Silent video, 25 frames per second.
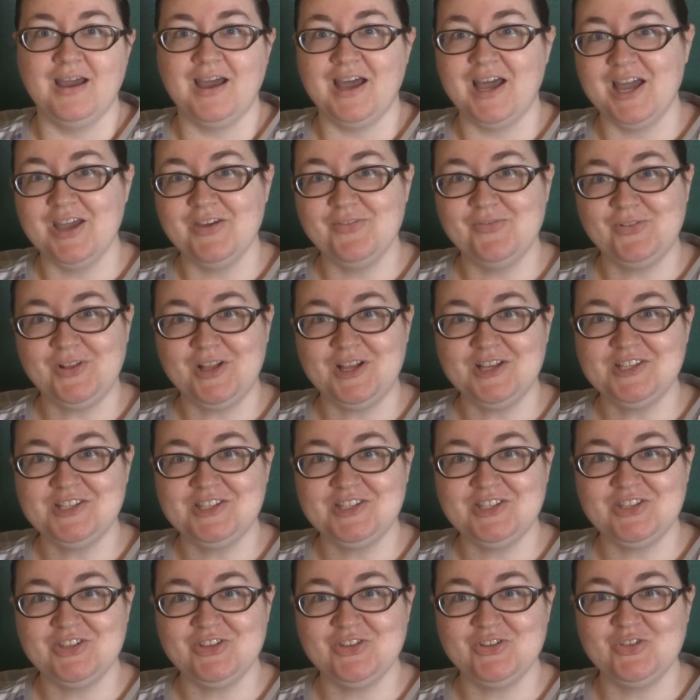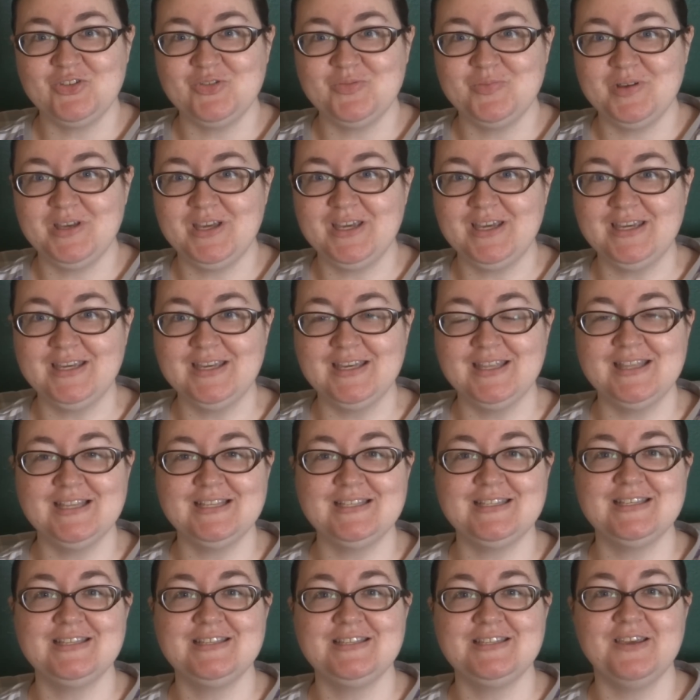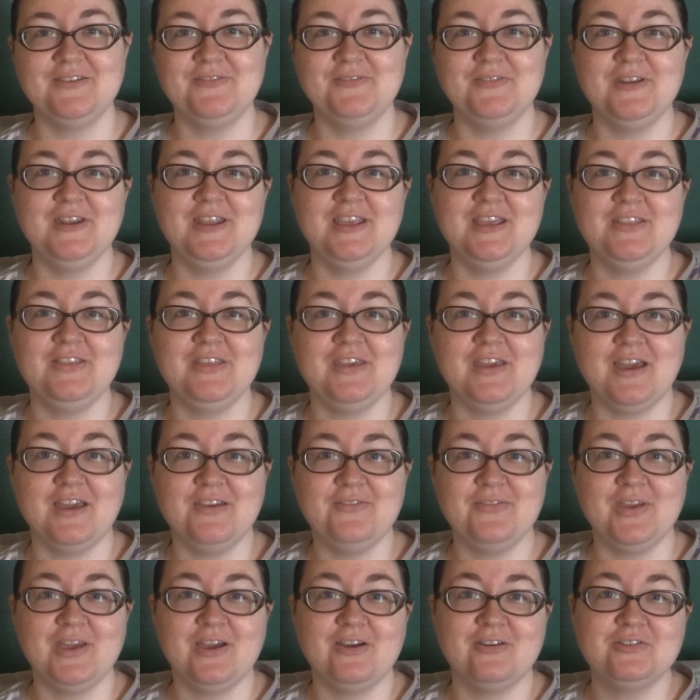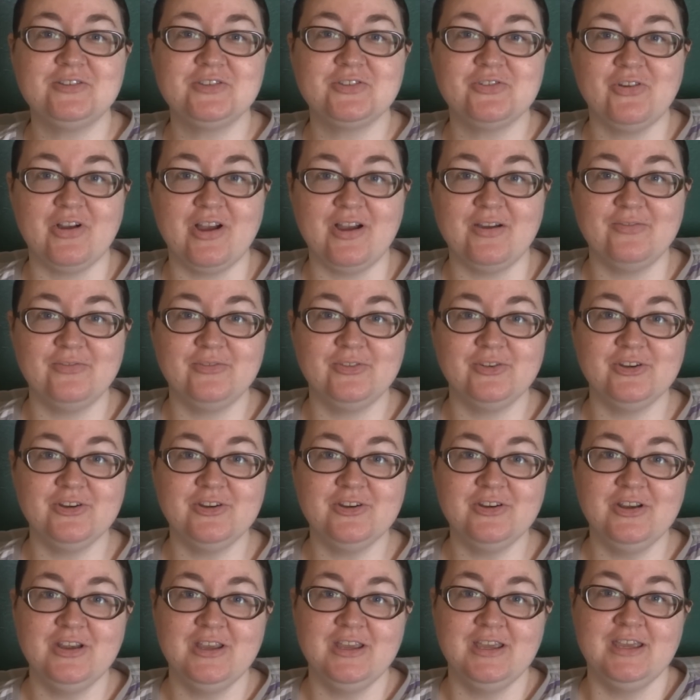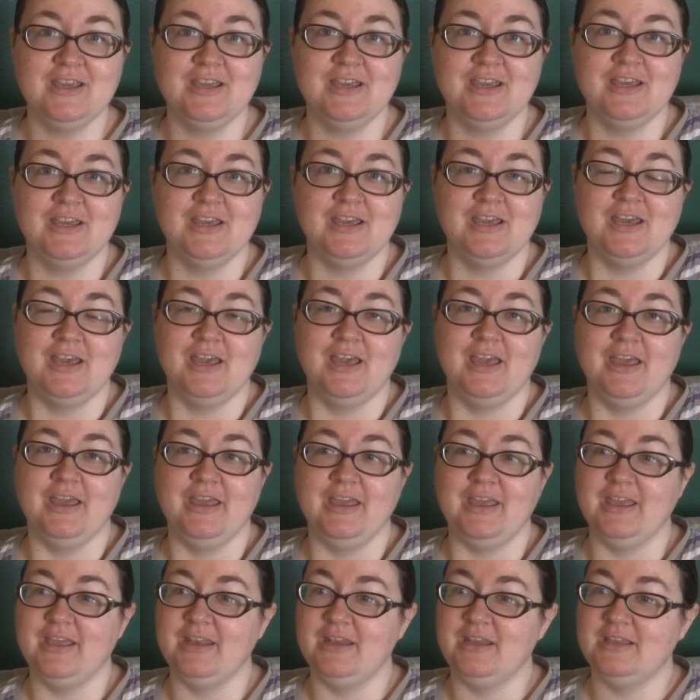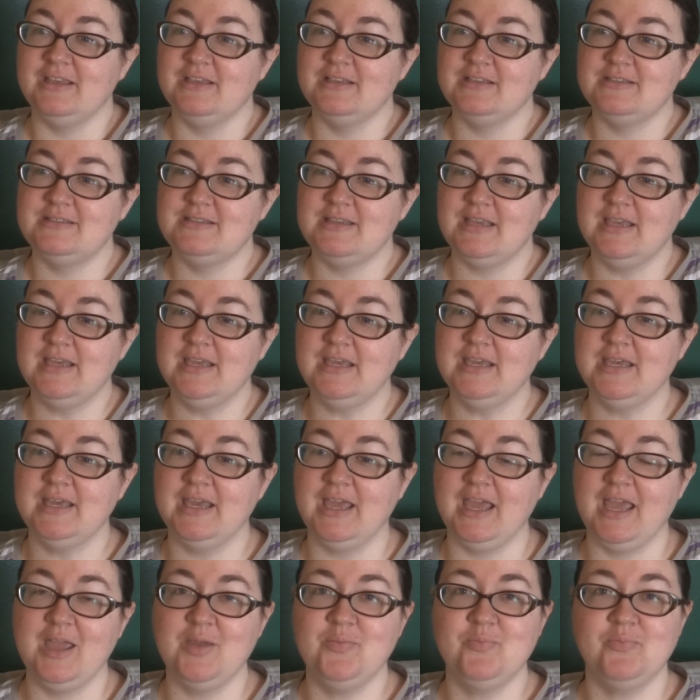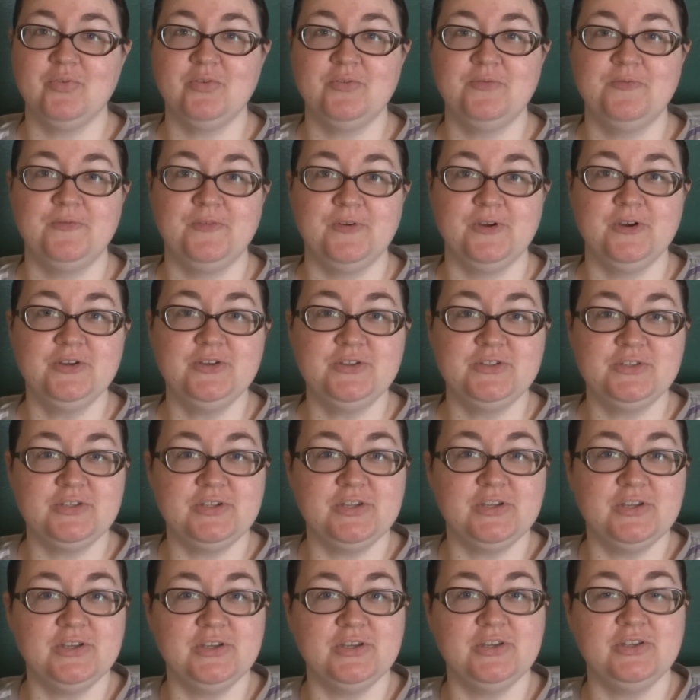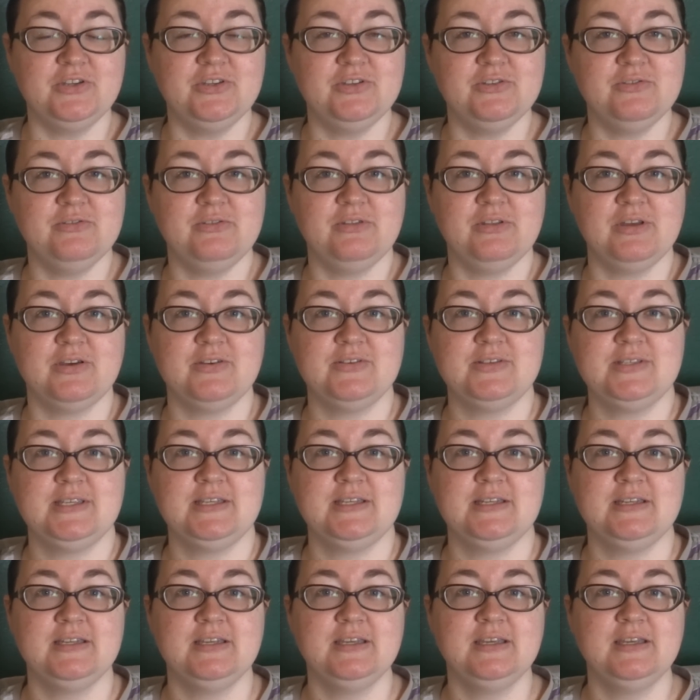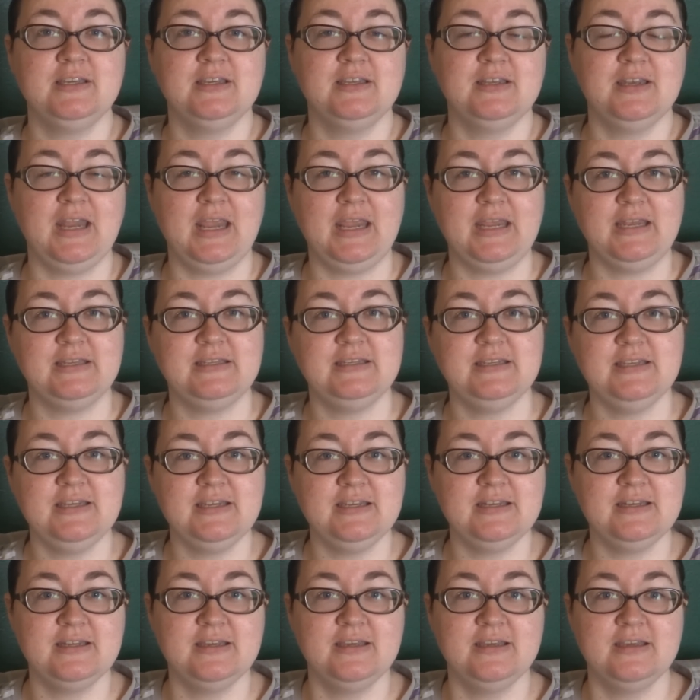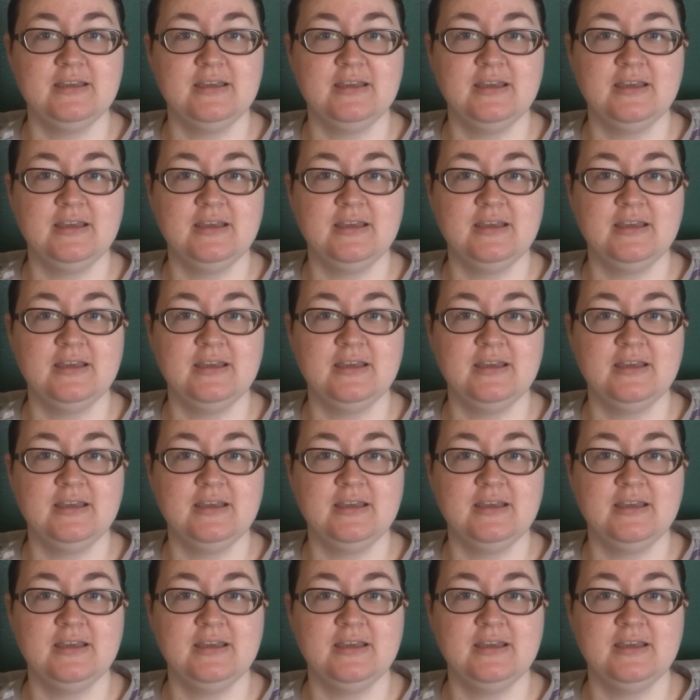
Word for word: Hi FlossTube, this is Stephanie, the Ivy House Crafter. It is April 1st, 2019,